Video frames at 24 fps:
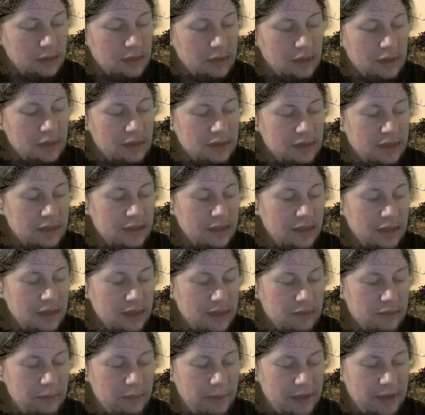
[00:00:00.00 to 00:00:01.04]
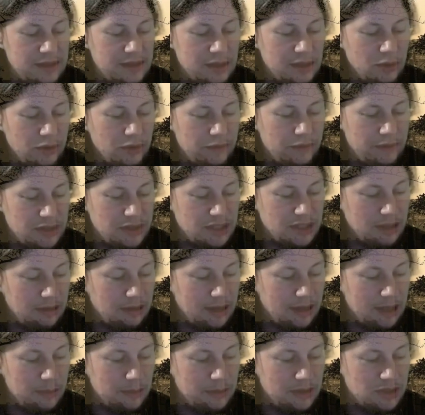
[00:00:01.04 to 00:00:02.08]
Danielle had replaced the ordinary shower
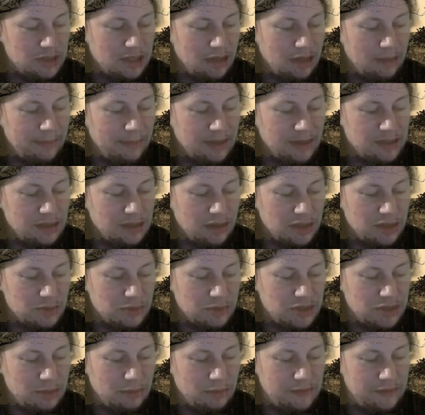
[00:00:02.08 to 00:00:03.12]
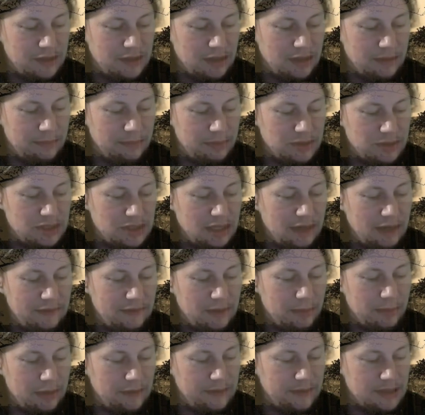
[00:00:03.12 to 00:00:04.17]
head with a shower massage when she moved in, but she left the
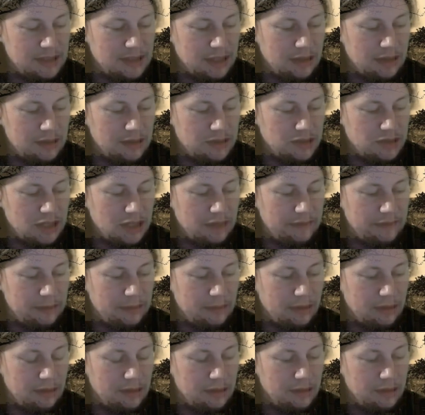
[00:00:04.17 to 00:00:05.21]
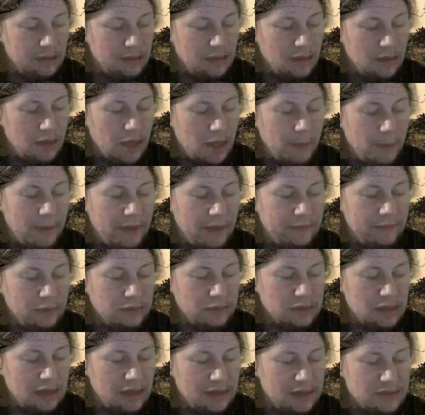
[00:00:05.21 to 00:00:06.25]
previous tenant's shaving mirror, a
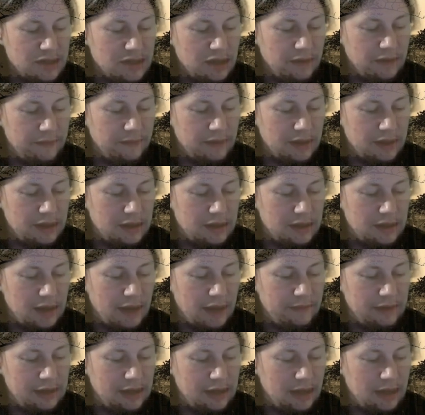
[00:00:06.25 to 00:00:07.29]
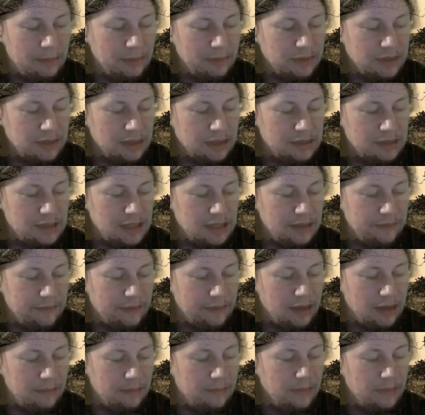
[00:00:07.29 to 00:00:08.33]
beveled glass oval in a heavily enamelled antique
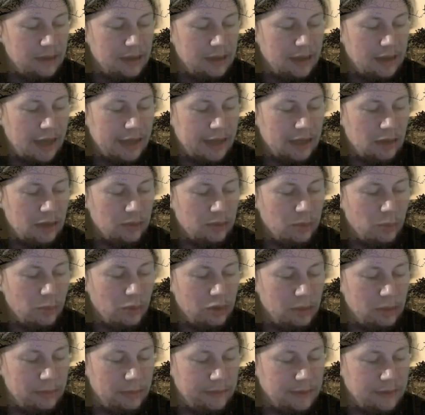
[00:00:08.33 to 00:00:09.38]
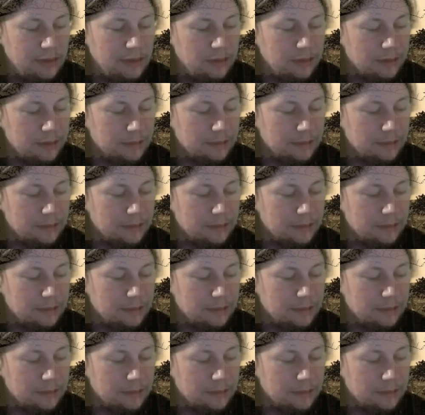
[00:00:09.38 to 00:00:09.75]
frame, hanging on a wall above the hook.